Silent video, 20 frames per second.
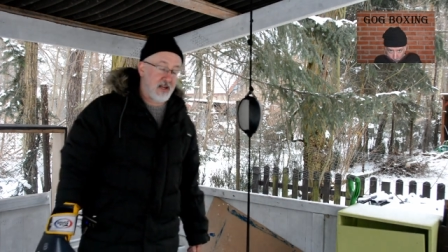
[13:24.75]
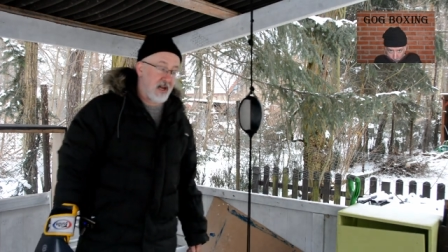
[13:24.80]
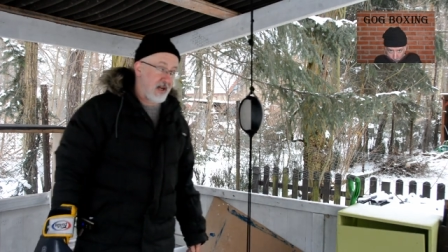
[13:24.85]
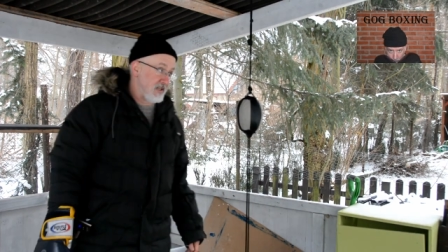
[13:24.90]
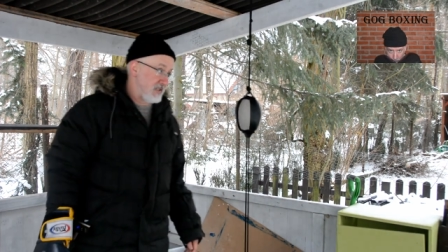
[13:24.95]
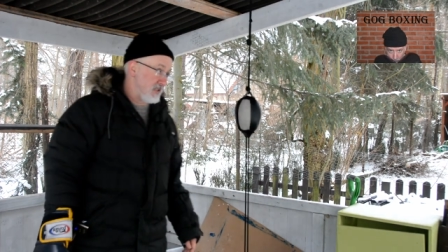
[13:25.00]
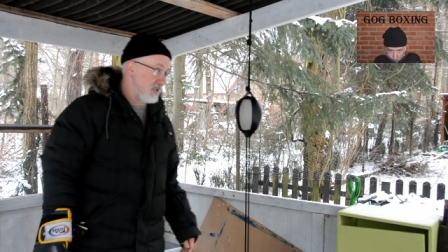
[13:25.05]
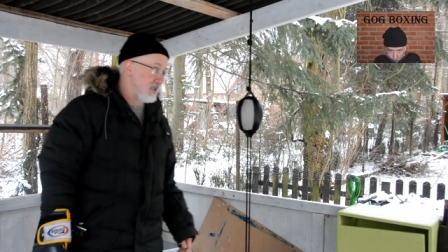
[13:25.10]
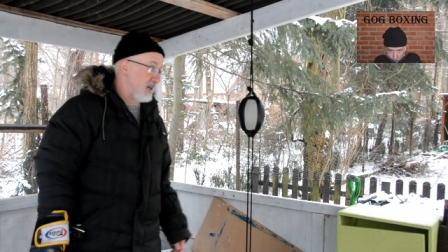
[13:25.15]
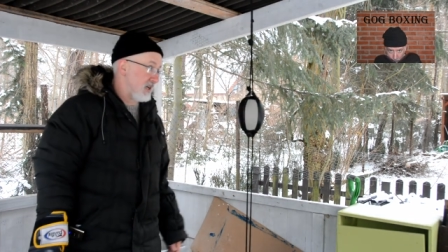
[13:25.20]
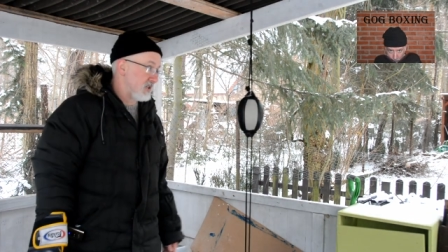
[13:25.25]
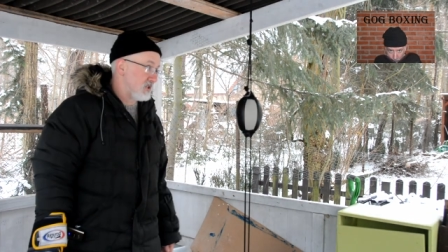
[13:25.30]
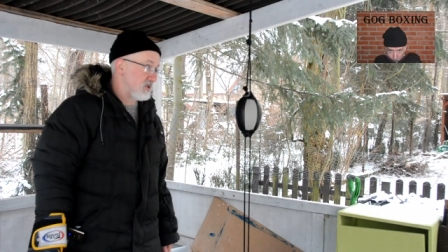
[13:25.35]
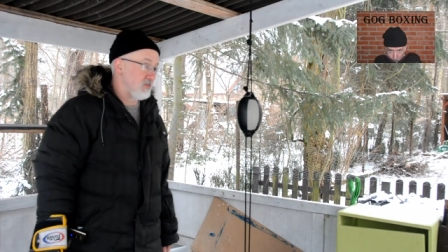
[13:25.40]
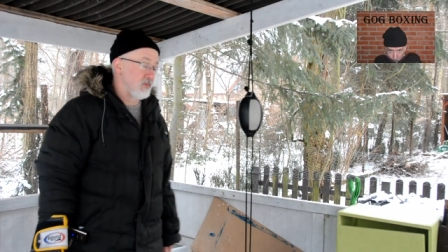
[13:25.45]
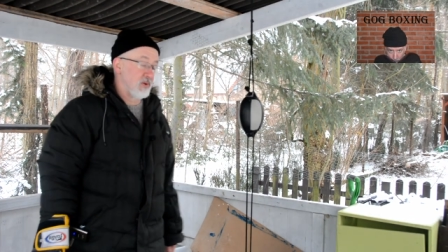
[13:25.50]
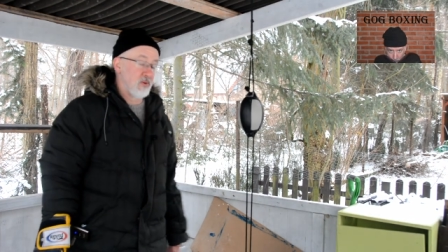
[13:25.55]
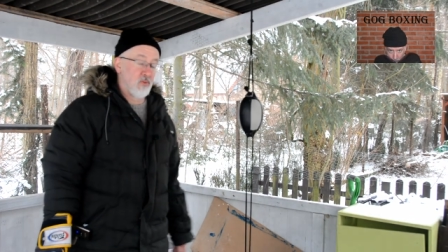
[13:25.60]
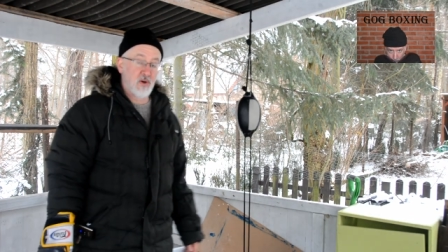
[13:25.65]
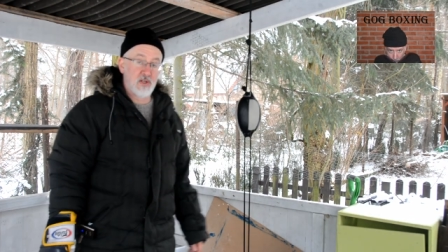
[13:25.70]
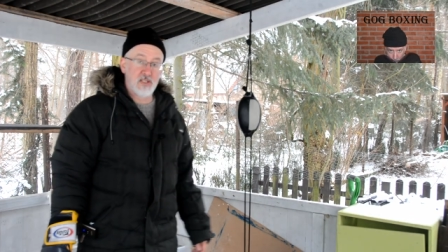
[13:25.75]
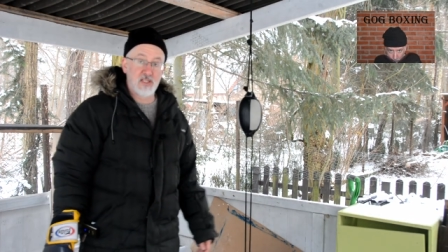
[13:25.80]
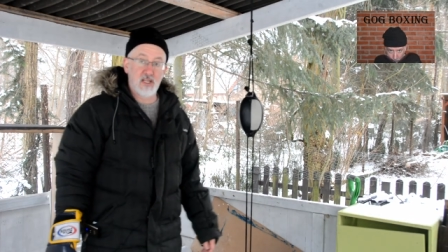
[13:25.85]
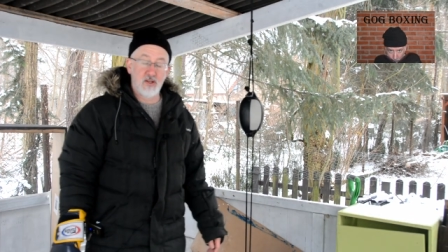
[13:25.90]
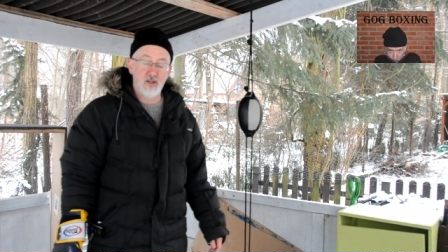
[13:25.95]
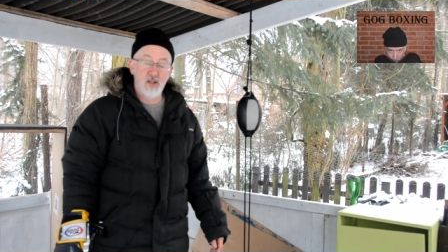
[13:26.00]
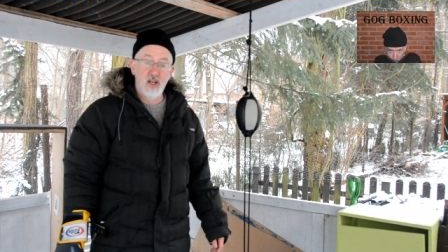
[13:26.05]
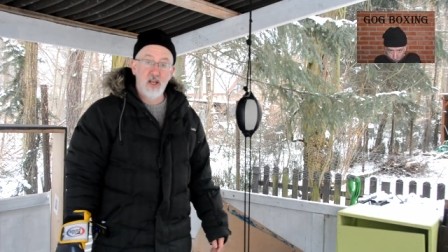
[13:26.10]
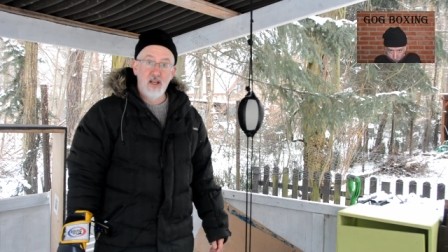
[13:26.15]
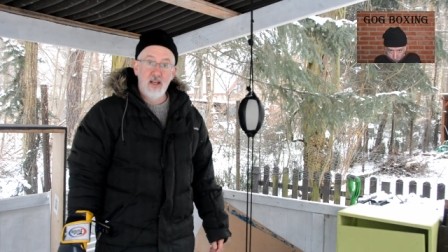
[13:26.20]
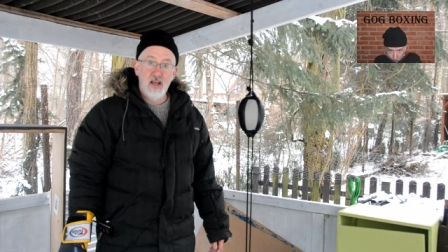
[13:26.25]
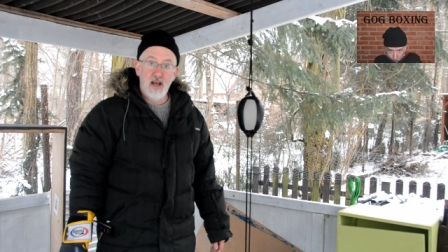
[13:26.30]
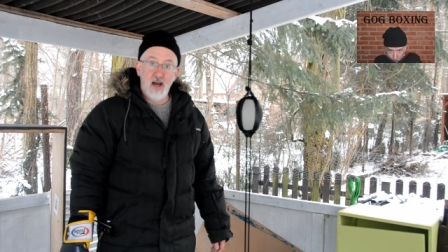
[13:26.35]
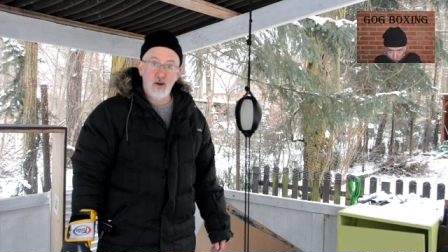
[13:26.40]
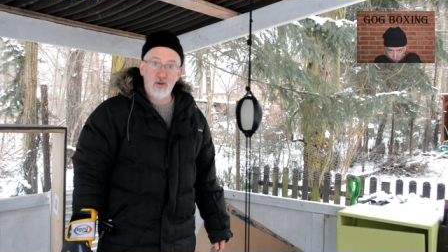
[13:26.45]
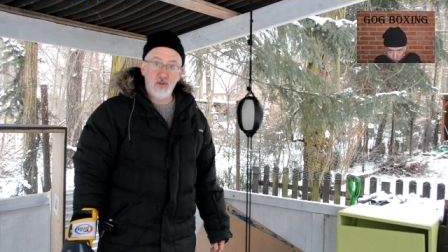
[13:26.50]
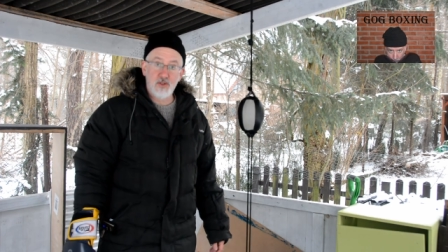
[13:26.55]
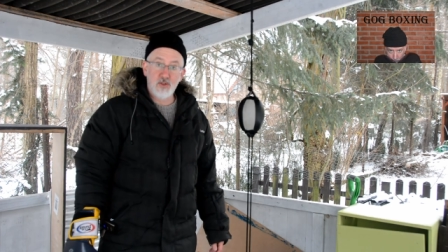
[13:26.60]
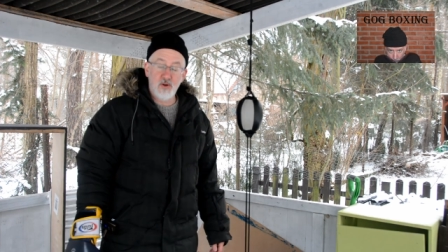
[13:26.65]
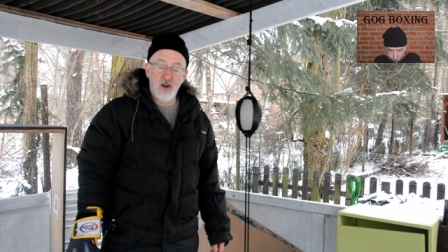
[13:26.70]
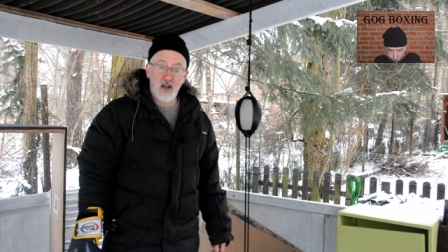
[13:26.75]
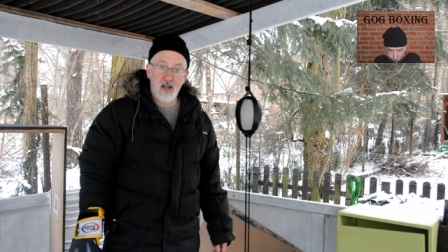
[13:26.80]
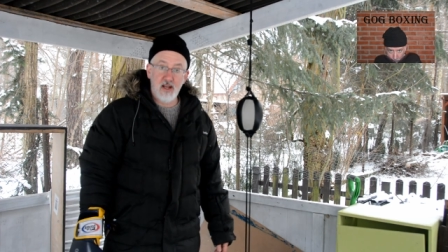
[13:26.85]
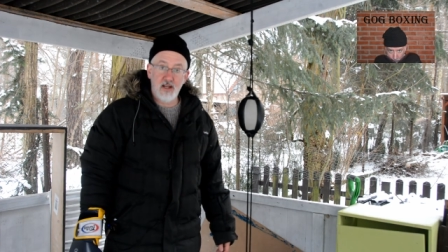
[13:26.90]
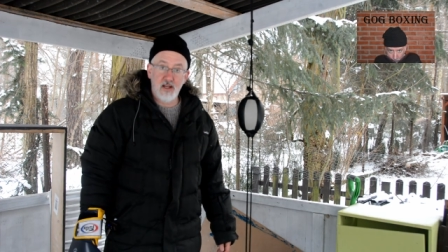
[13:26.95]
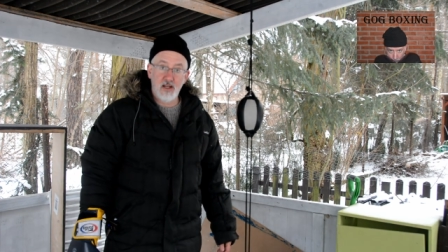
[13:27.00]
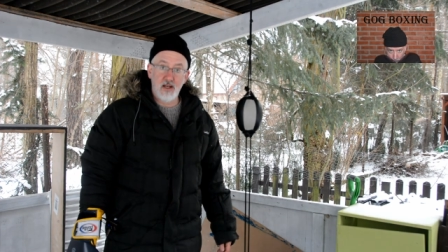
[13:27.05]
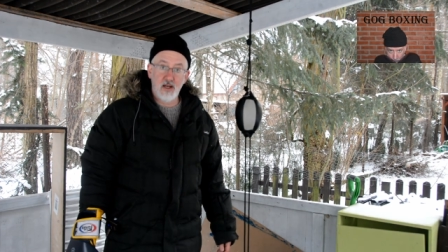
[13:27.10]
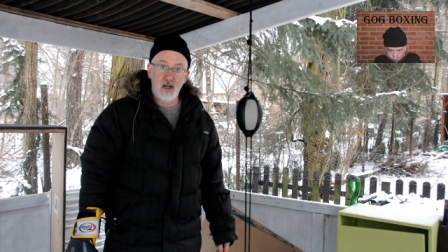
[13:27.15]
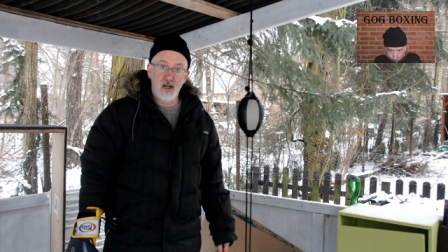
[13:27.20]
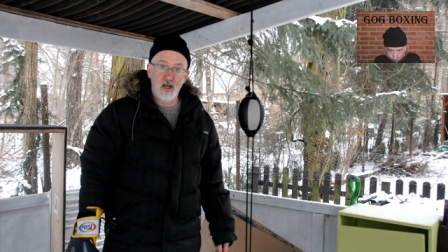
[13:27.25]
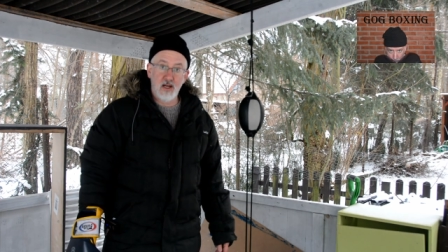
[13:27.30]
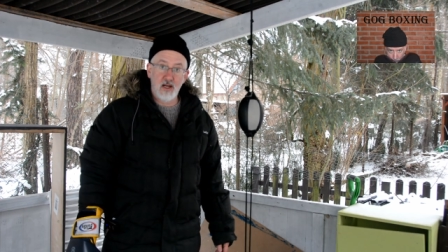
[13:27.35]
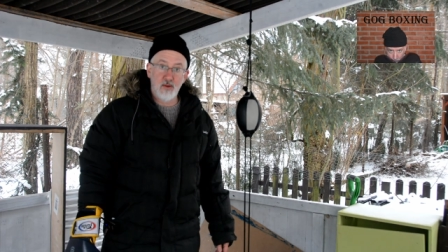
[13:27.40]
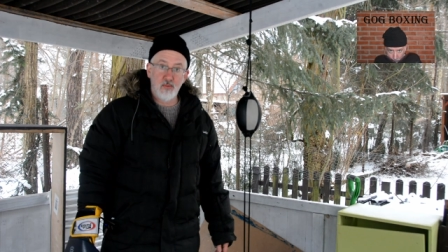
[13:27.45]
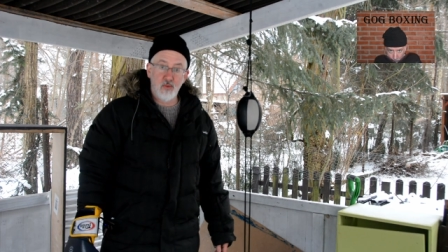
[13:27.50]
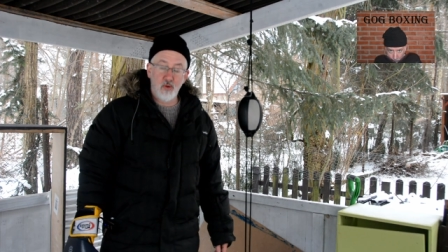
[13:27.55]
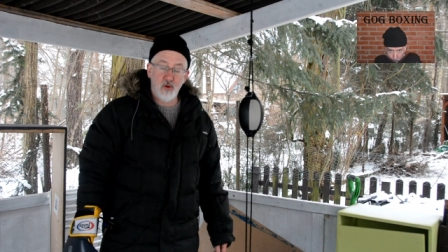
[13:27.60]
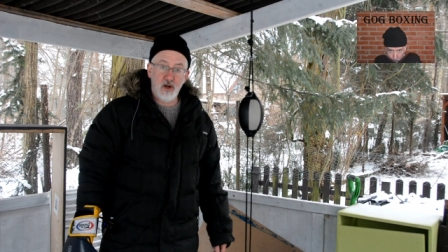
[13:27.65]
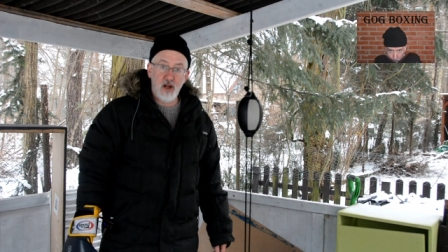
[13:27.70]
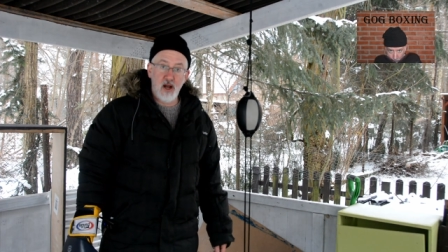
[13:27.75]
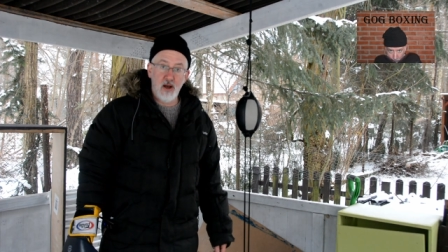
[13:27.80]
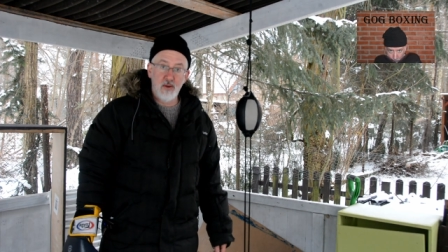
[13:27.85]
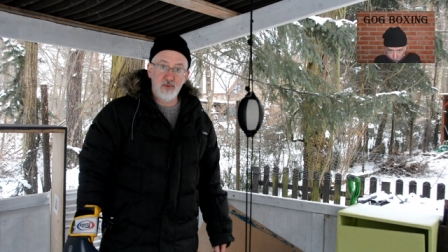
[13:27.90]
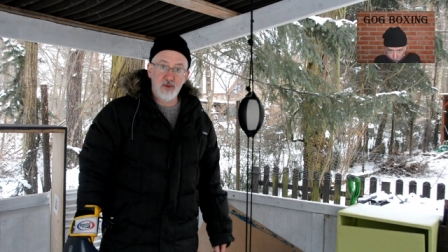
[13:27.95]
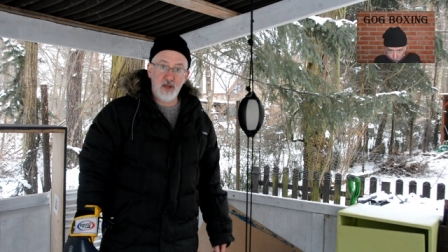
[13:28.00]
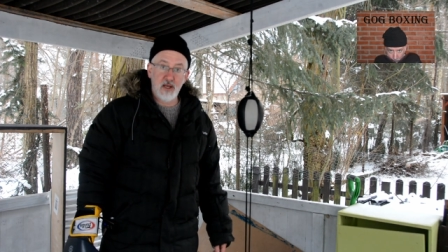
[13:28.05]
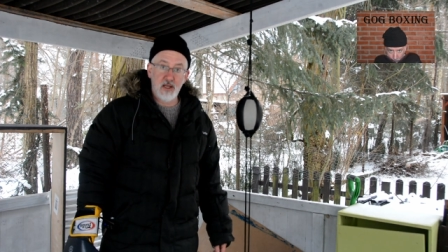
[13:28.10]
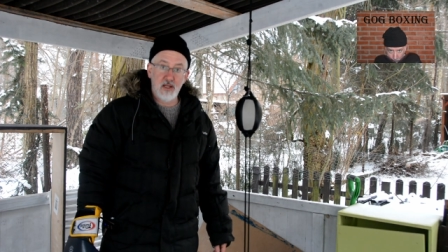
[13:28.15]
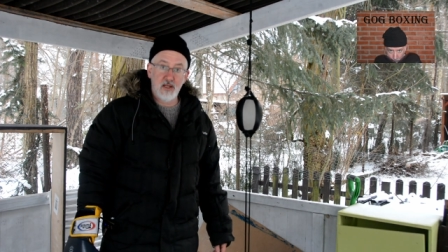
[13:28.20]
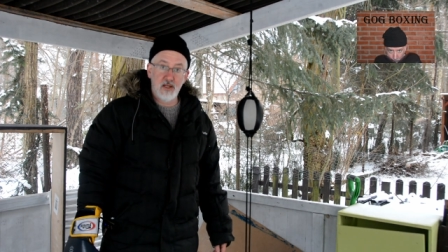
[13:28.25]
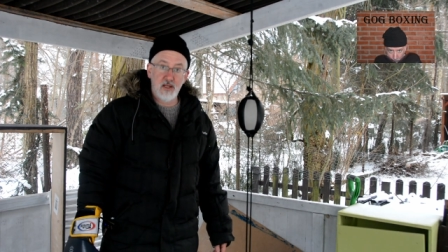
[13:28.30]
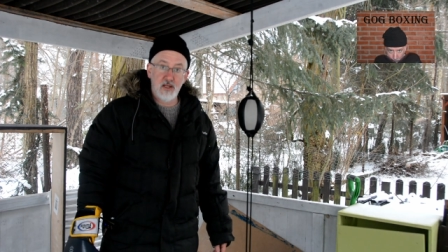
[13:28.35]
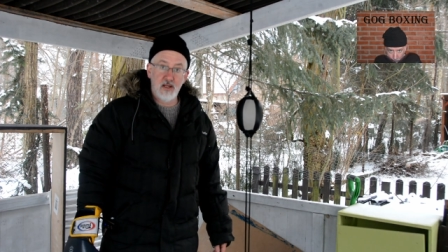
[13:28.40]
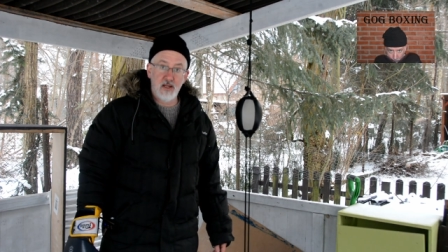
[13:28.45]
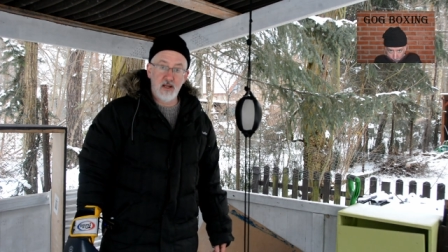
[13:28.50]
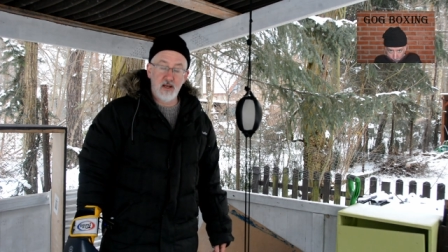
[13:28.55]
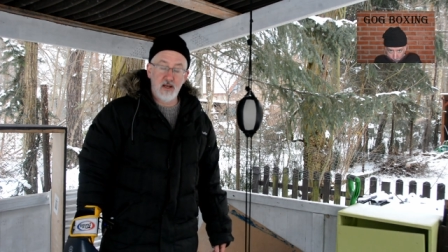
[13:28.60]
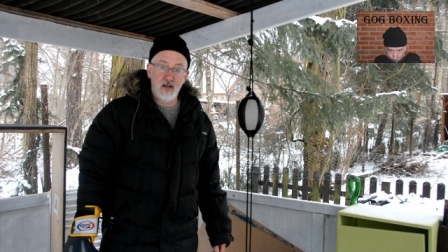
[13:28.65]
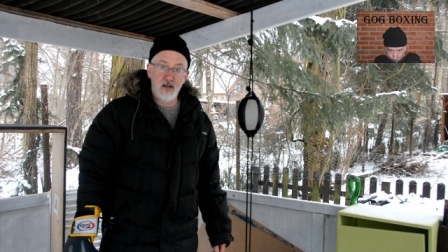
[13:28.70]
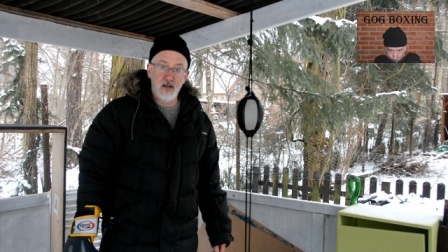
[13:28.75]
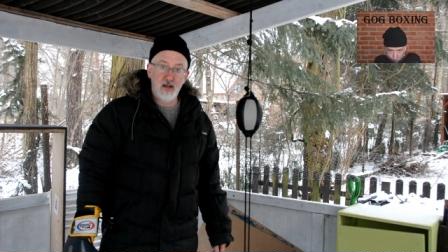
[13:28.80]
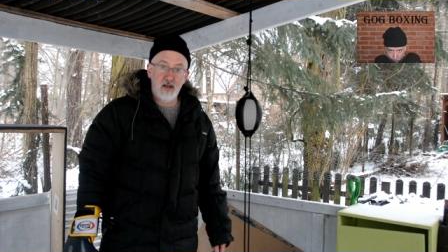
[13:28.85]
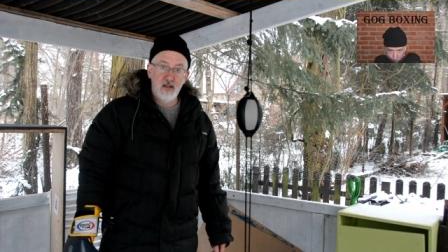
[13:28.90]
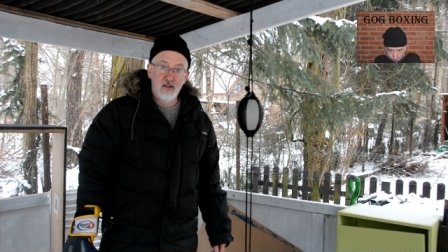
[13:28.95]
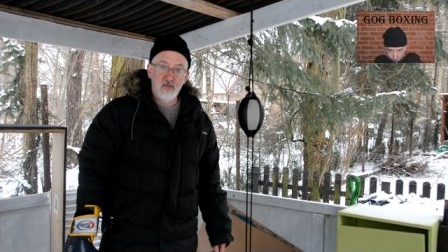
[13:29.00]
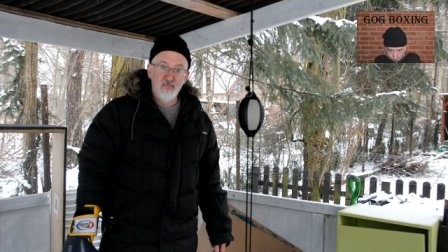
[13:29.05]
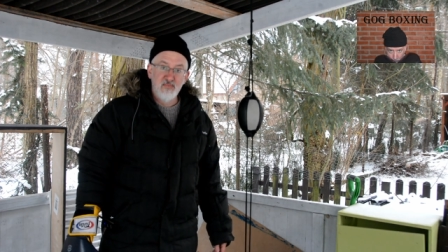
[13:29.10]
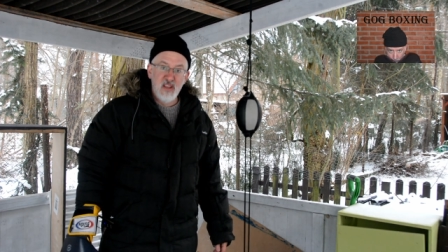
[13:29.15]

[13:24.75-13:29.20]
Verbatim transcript: I did that to me once. I was trying a more complicated